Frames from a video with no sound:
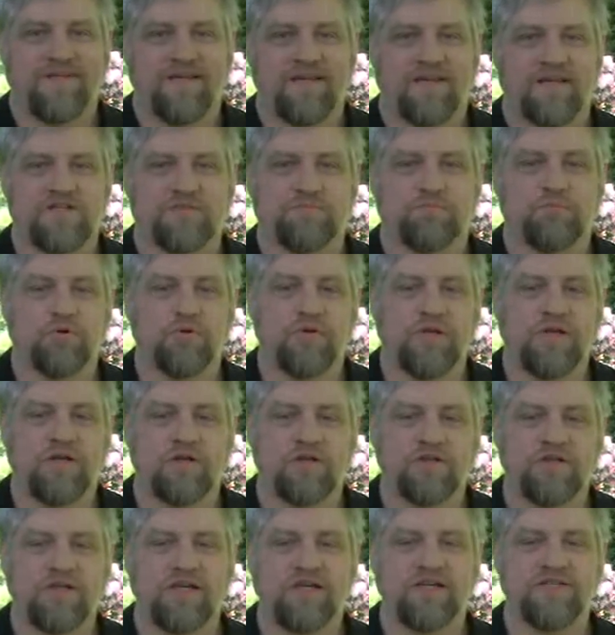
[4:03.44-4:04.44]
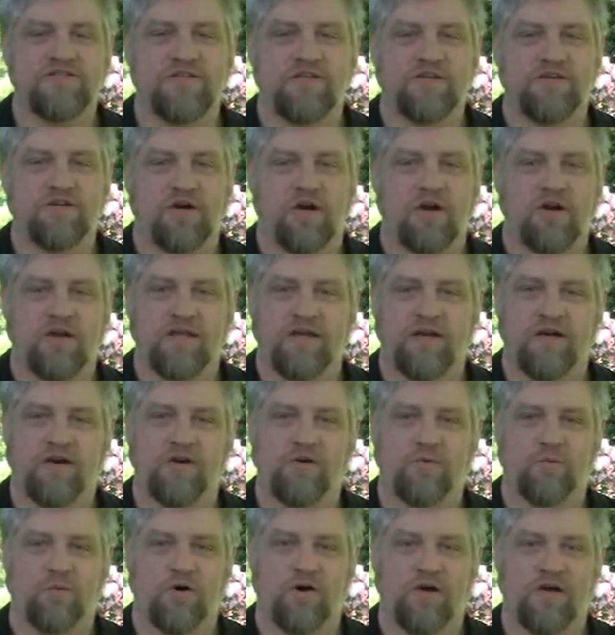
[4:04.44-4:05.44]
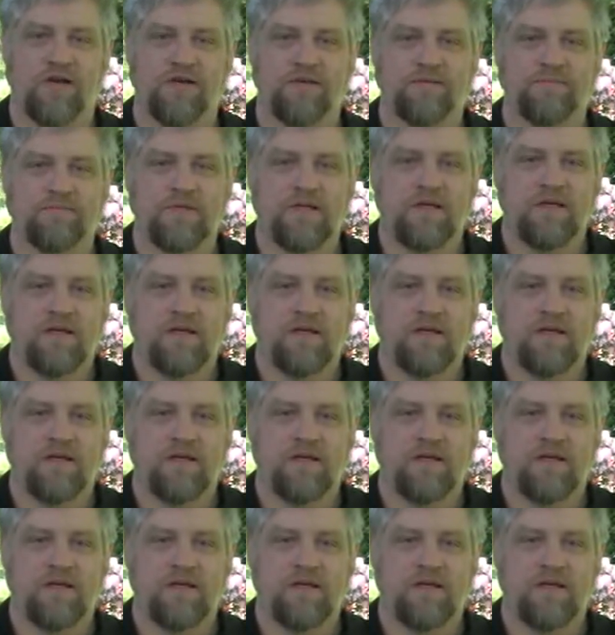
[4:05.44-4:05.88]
Yes, Brunhilde is the dark-haired one,